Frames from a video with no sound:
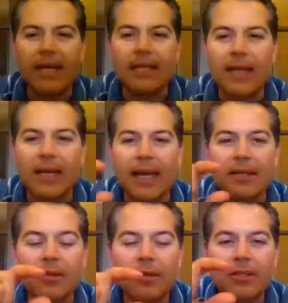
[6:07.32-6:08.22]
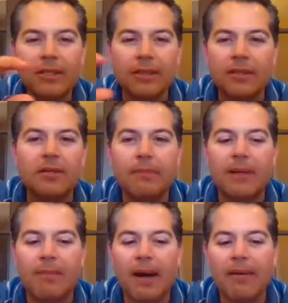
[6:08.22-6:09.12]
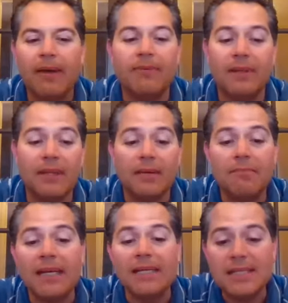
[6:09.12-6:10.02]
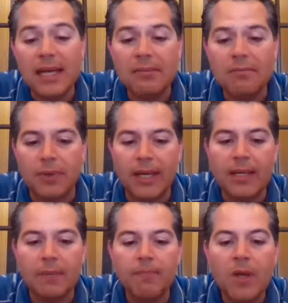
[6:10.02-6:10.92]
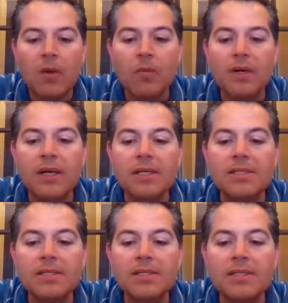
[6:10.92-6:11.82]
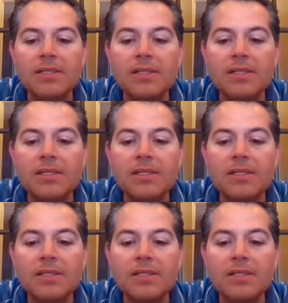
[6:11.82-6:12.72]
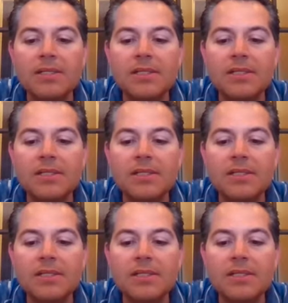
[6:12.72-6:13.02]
and I learned a little bit about everything. My second break was back after my